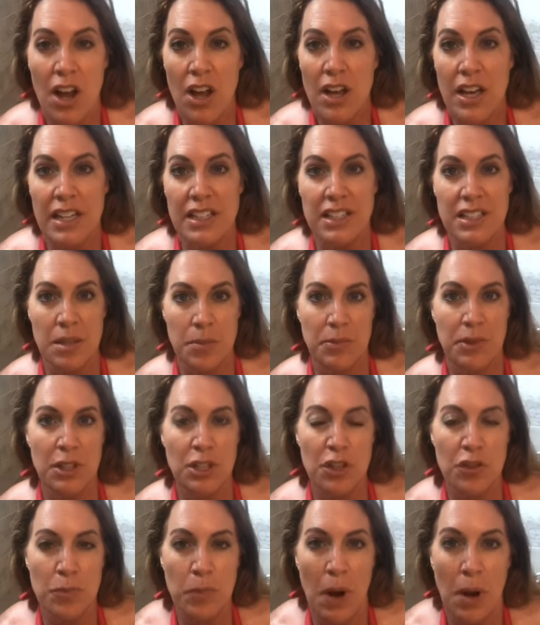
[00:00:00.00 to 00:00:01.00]
It's something
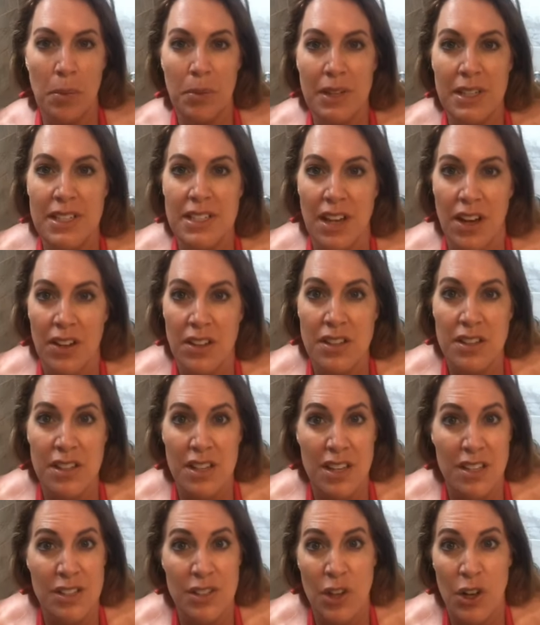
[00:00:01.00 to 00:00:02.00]
you've probably done
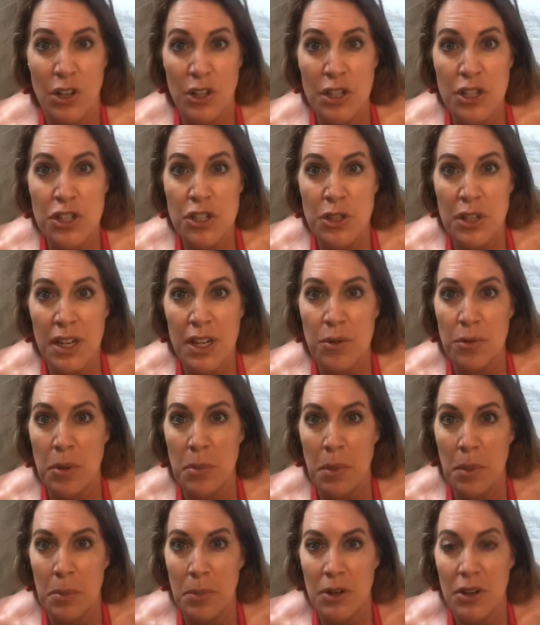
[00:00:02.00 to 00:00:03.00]
as long as you can
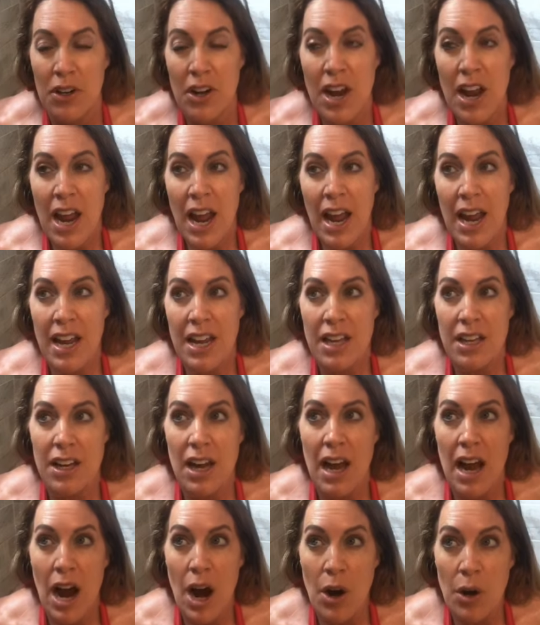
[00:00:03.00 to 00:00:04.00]
remember, and
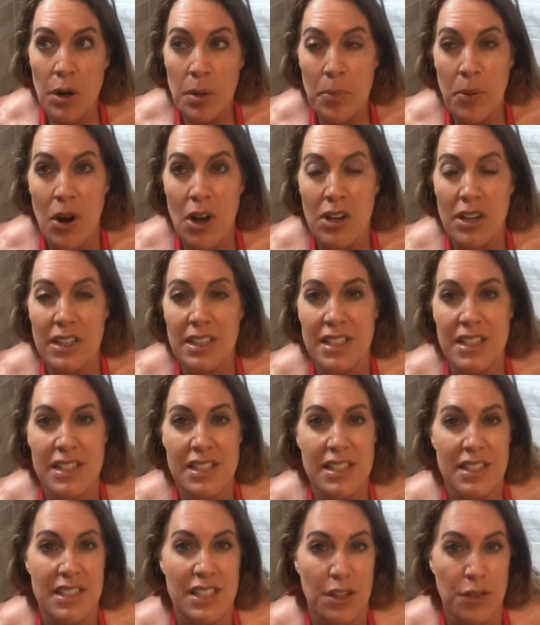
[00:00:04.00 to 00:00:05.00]
our product
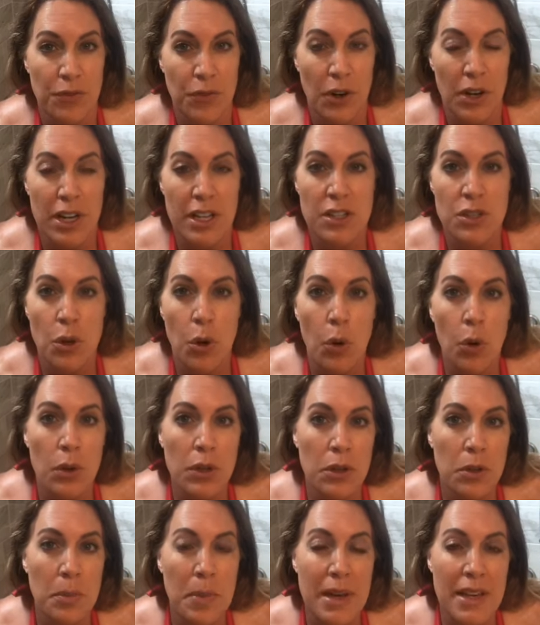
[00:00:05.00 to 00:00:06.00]
is different. It's
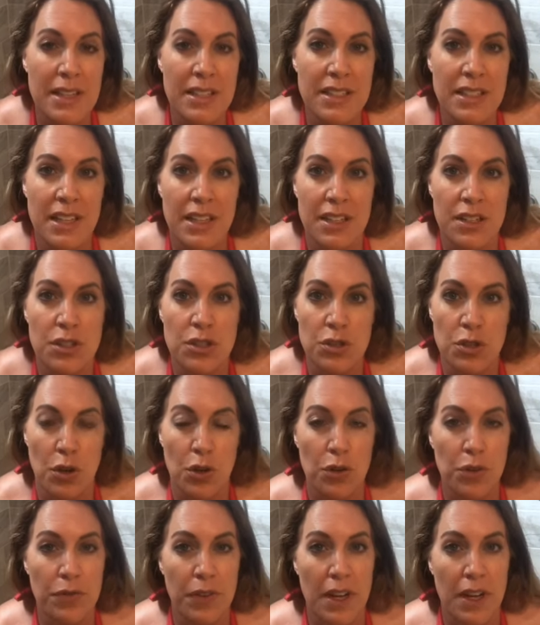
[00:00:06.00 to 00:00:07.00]
oil-based and it's
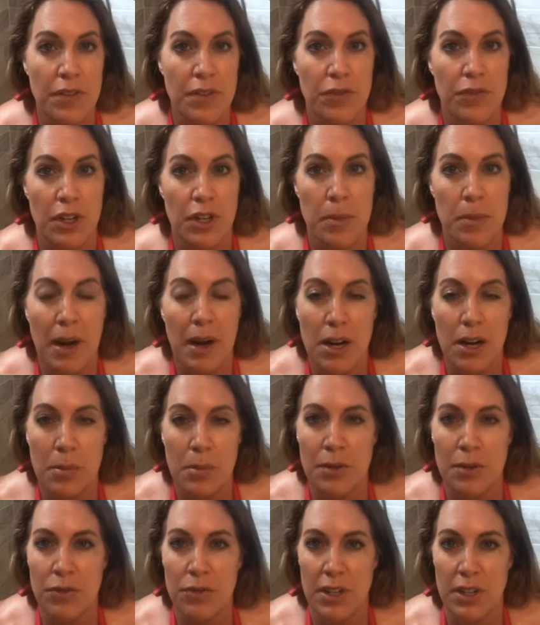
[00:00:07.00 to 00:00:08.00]
sulfate-free,
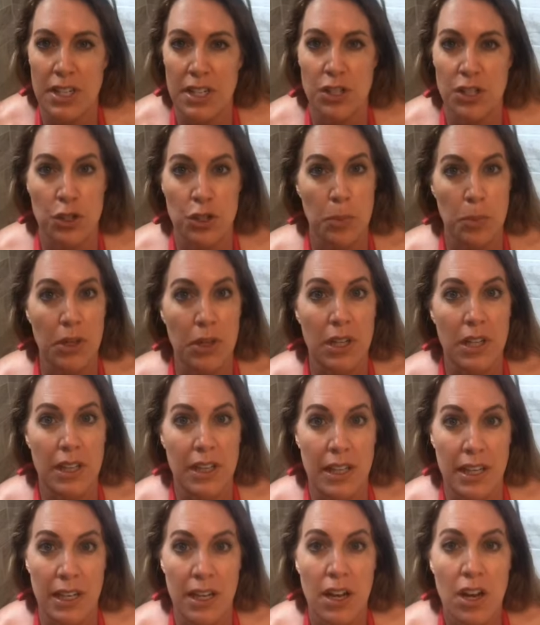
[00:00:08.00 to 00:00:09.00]
paraben-free, it's super
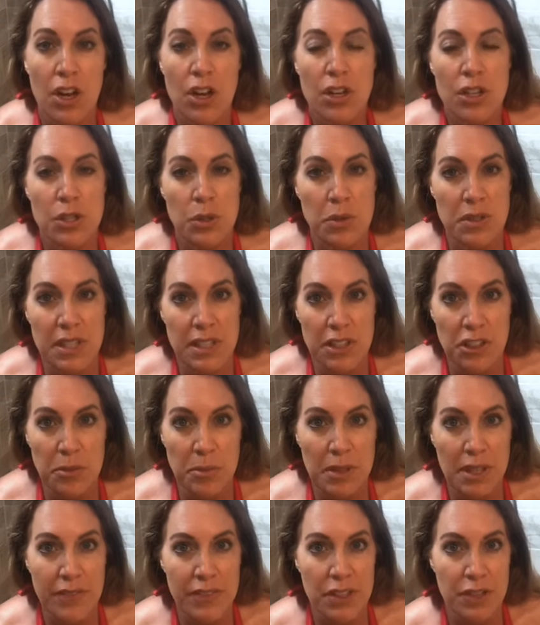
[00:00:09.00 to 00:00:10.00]
clean. So it's a little bit
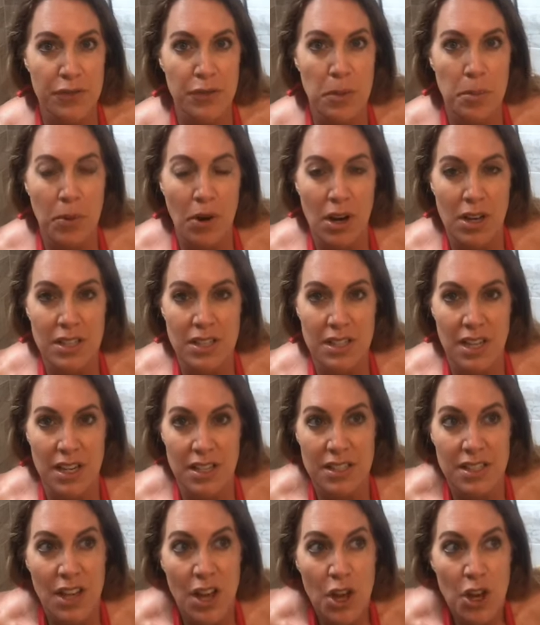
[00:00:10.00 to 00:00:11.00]
of a different process.
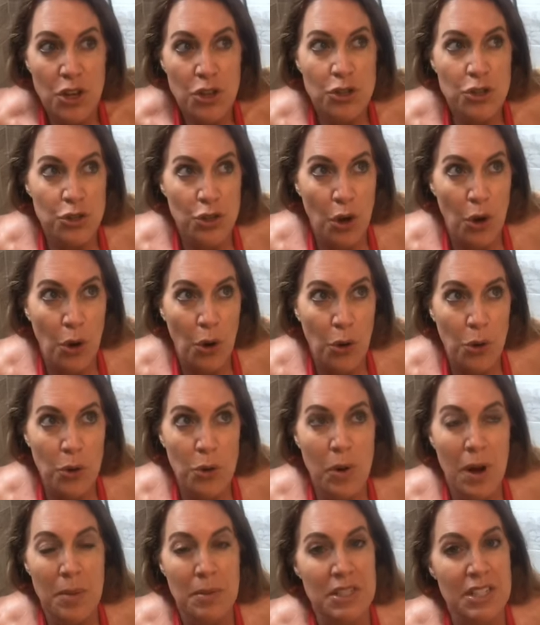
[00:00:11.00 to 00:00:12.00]
So
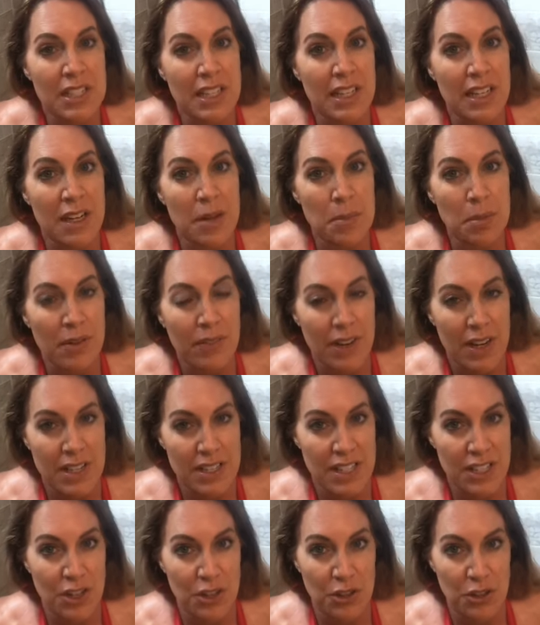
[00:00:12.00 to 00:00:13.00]
I'm just gonna improvise
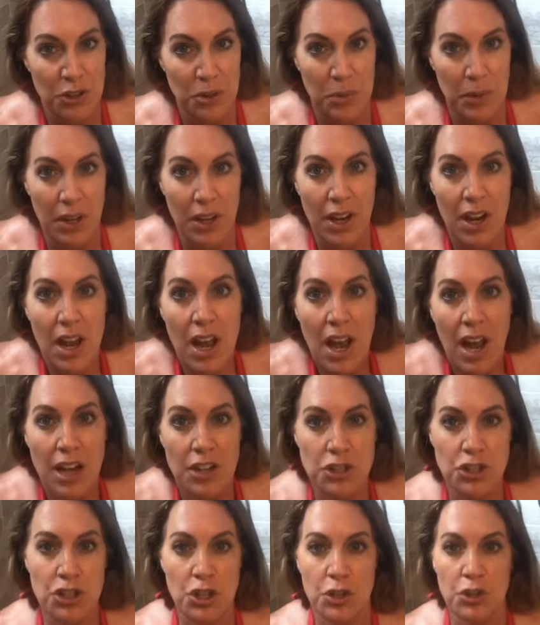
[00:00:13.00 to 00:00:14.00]
here a little bit and
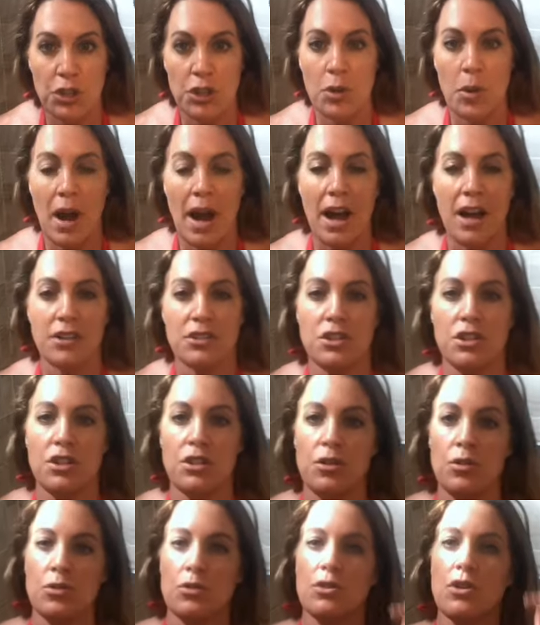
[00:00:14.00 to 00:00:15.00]
show you how to
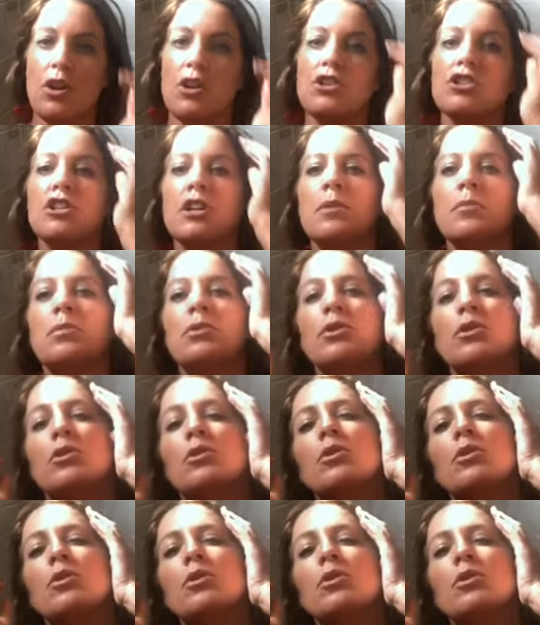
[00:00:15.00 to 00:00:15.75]
use our shampoo.